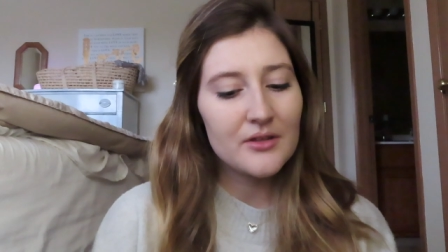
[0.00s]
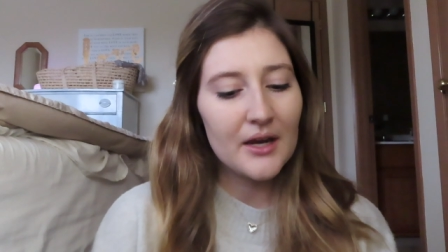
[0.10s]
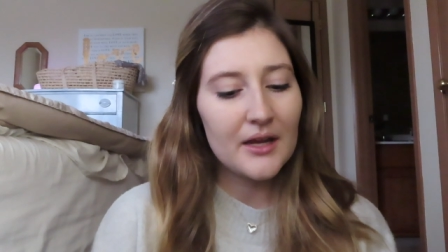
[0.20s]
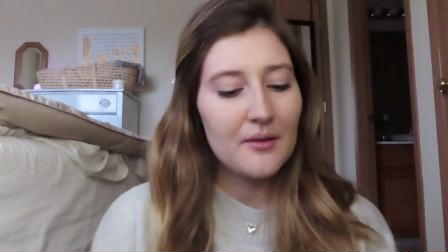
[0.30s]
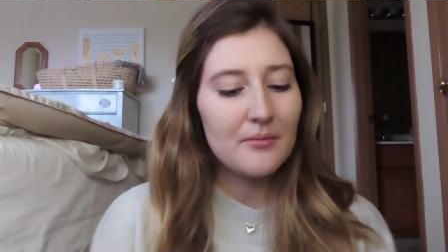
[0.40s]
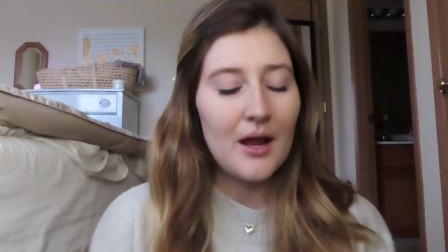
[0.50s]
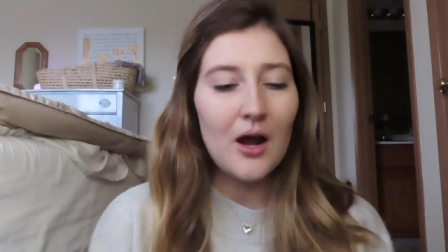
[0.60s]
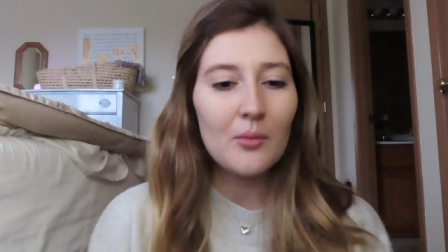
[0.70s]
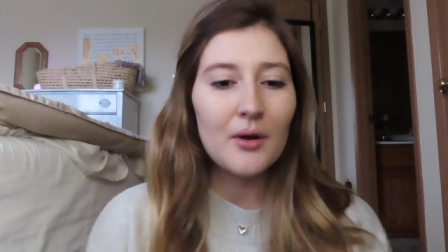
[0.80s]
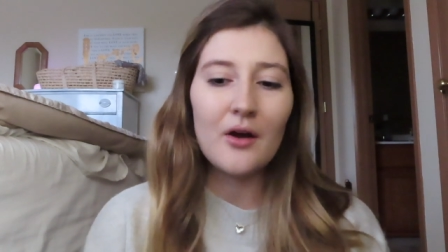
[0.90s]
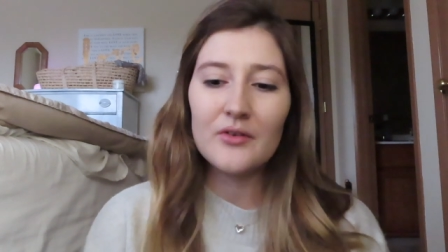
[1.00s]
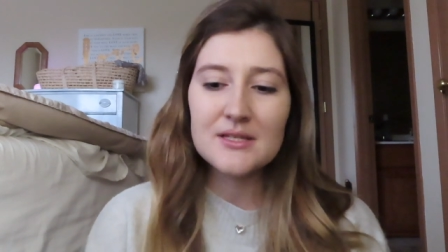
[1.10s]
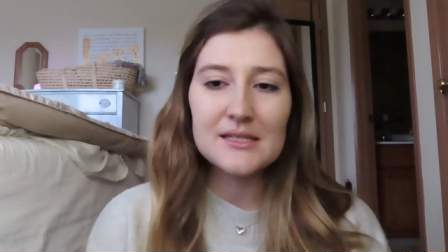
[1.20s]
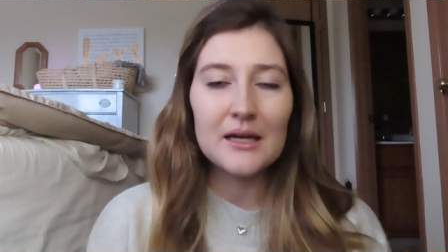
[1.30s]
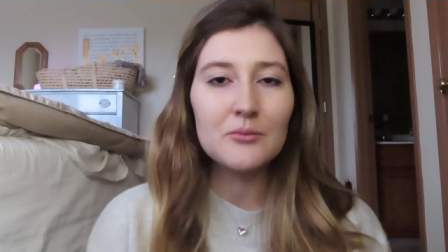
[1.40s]
than I am now but
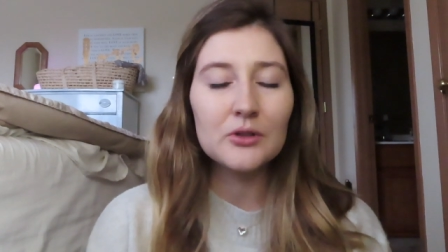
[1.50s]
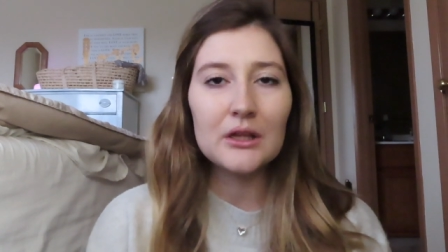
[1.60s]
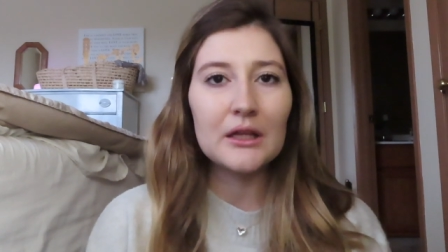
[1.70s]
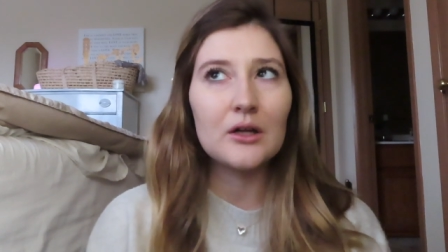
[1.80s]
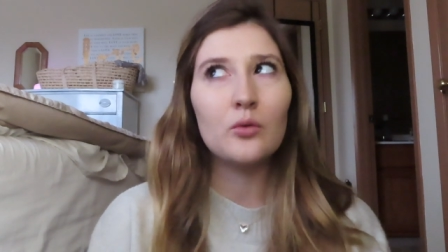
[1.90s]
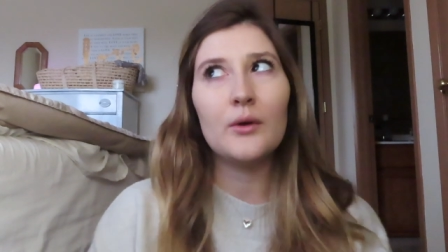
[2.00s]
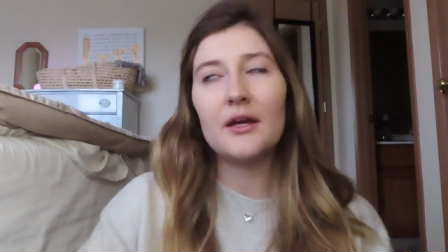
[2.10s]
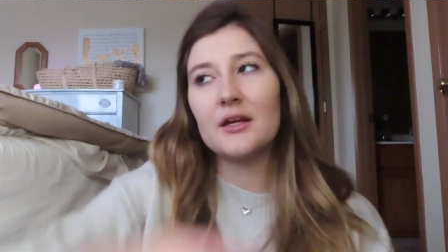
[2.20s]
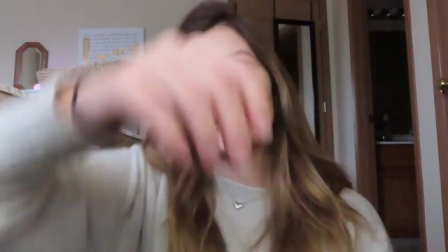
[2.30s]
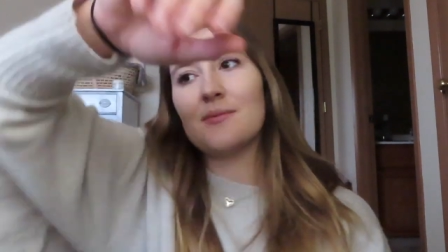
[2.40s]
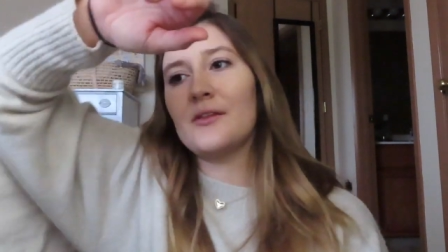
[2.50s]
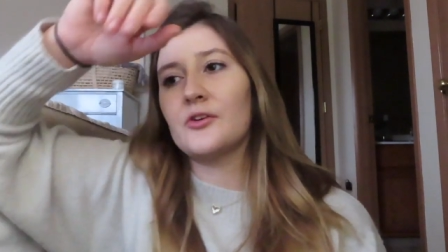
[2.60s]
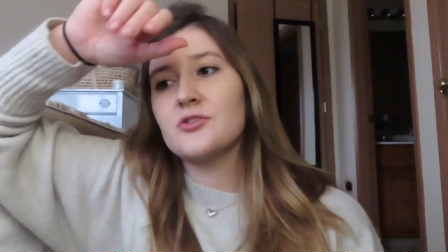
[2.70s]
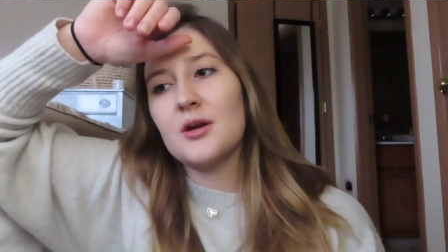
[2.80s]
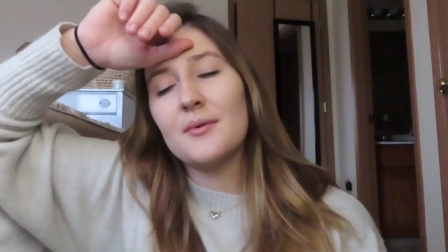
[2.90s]
obviously I'm only like a week into my
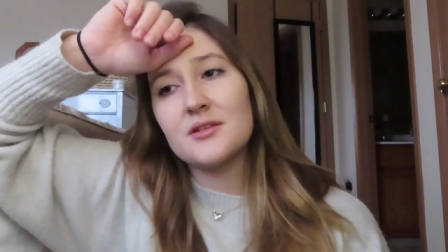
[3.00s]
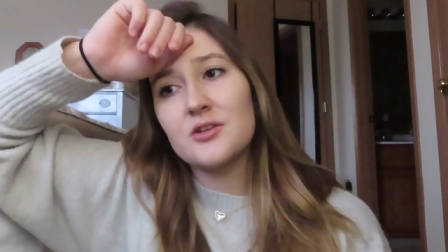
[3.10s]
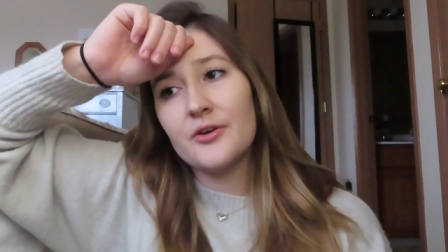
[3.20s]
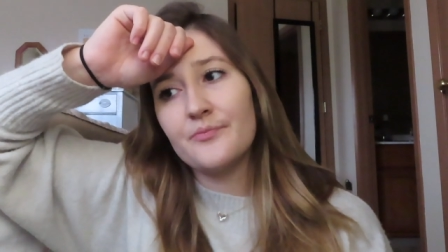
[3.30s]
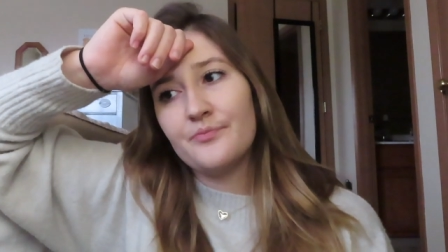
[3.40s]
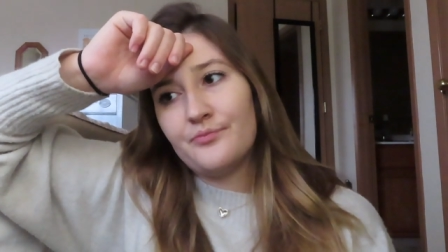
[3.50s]
third trimester